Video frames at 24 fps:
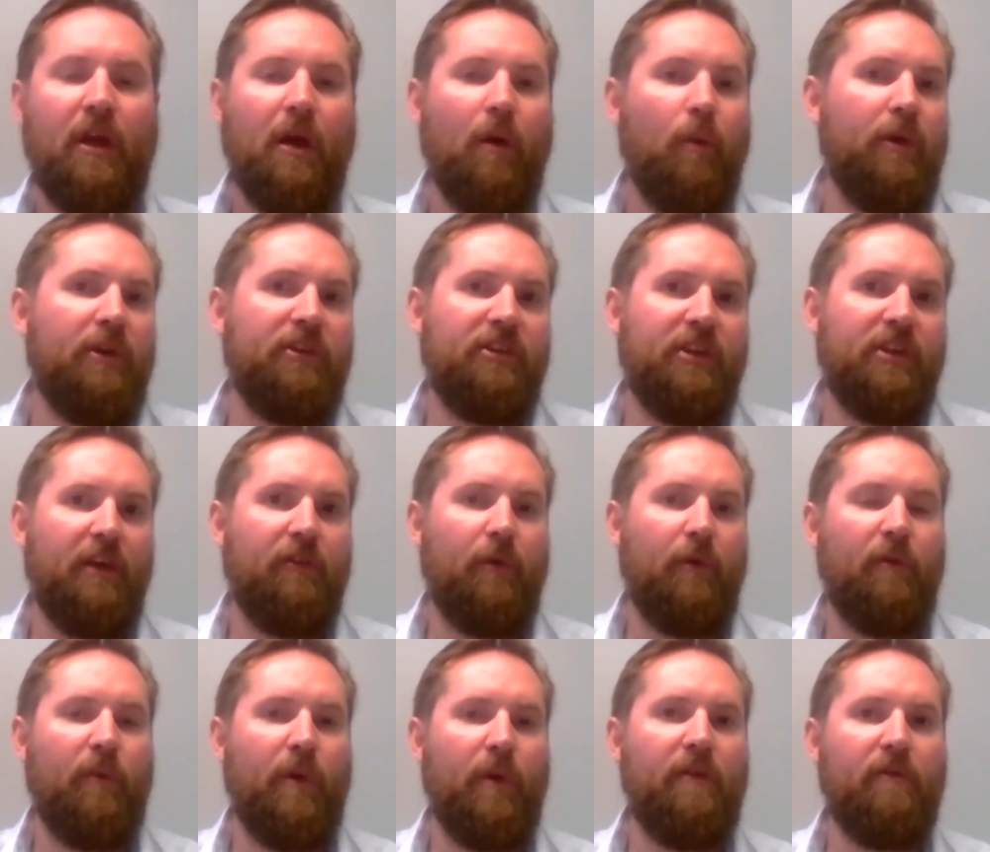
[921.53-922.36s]
And we say
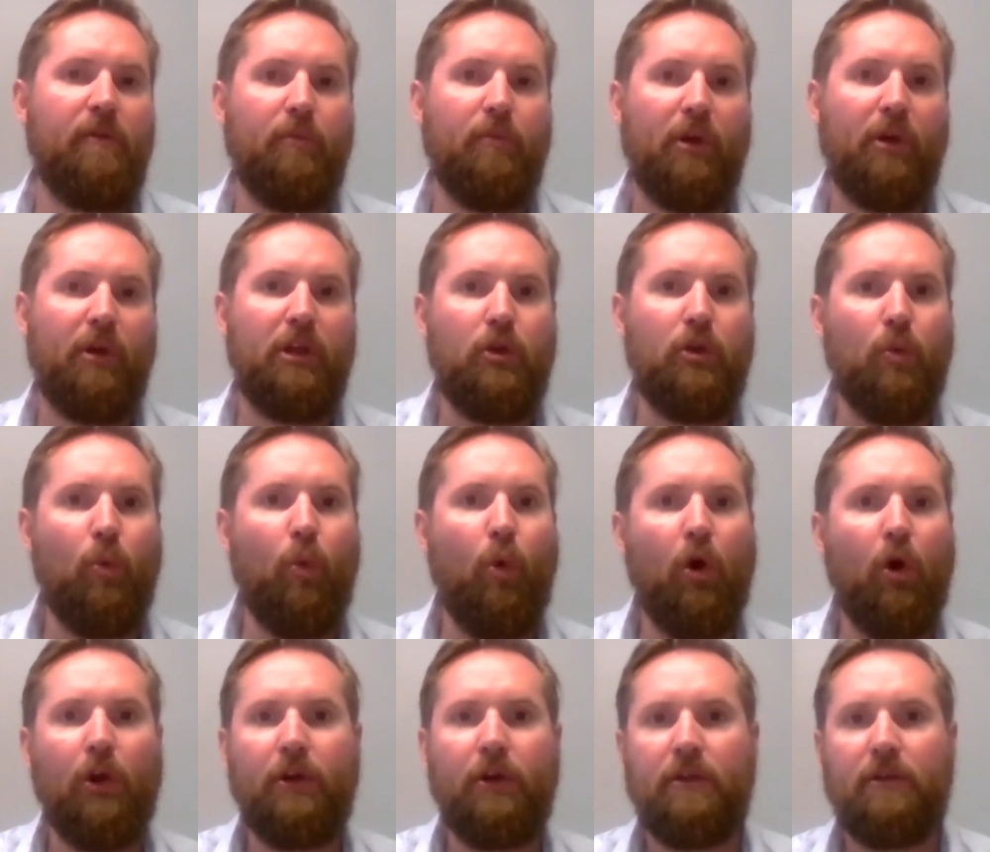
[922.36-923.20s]
if we even bring you
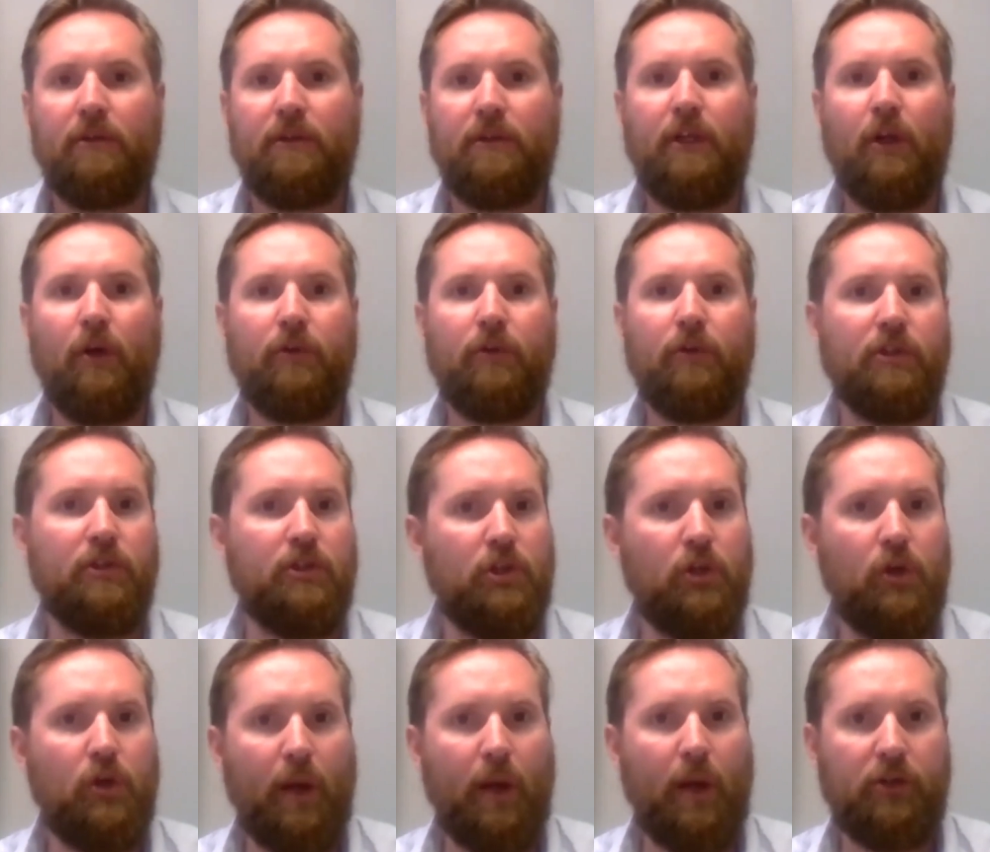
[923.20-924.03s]
1 to
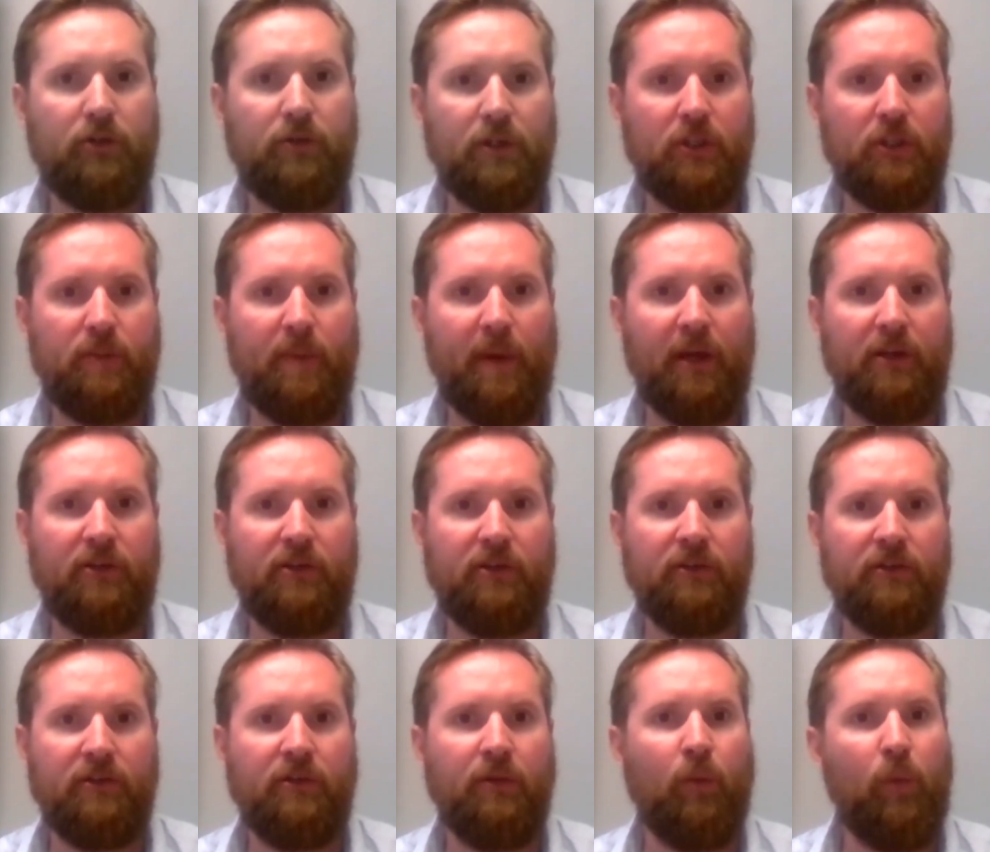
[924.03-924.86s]
2 extra
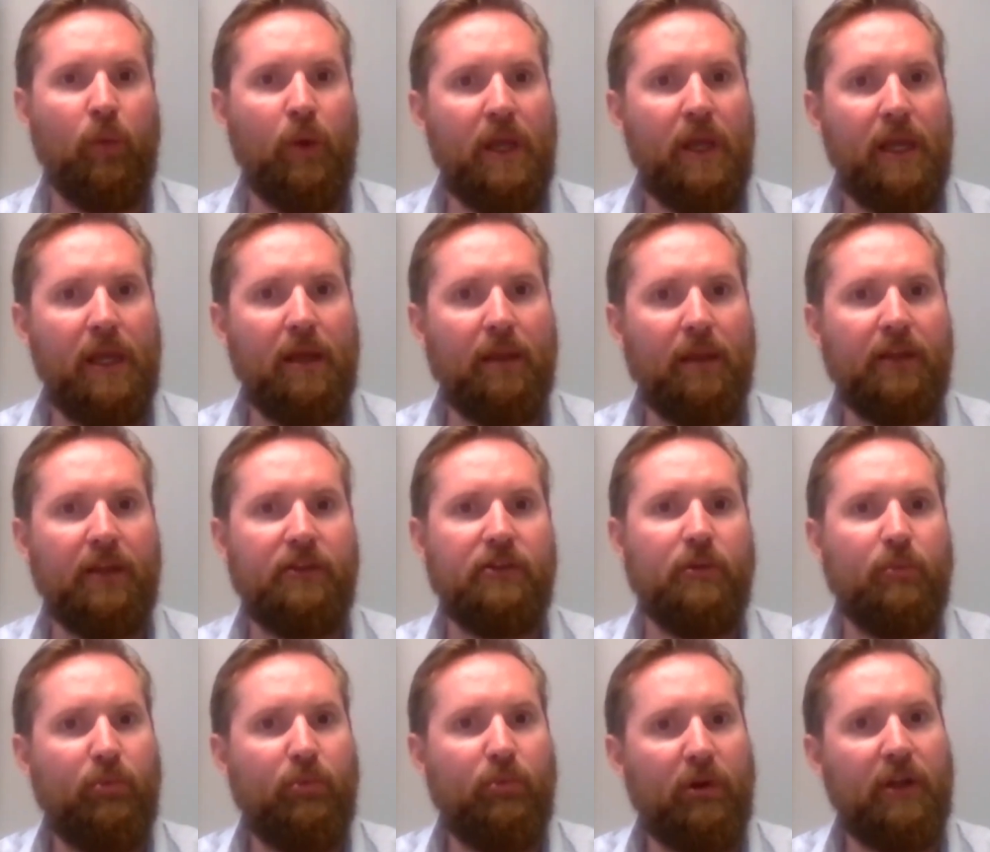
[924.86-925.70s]
inspections a week,
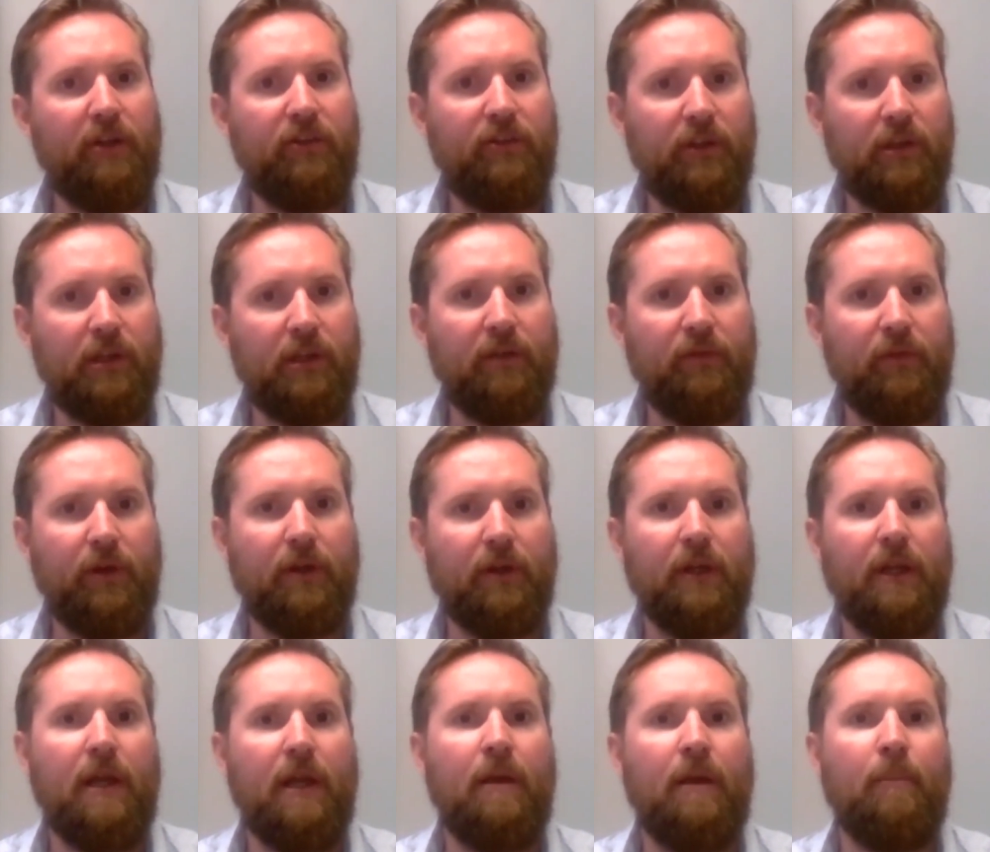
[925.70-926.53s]
that's a pretty
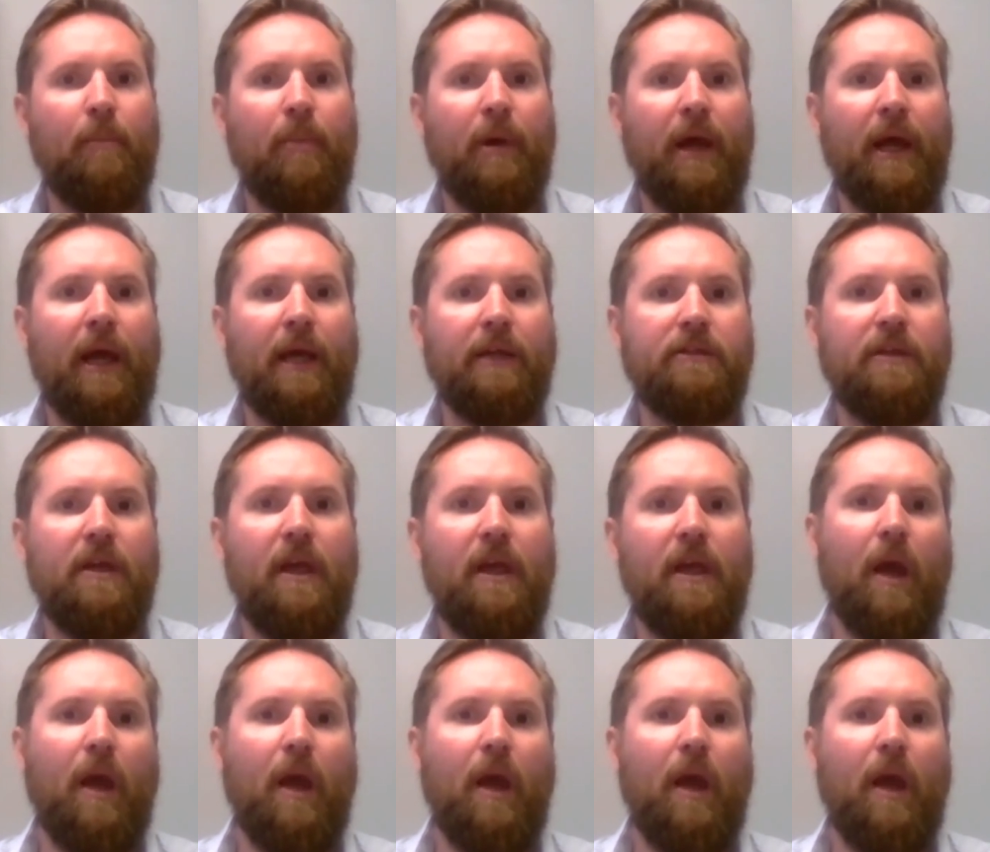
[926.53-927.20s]
significant impact.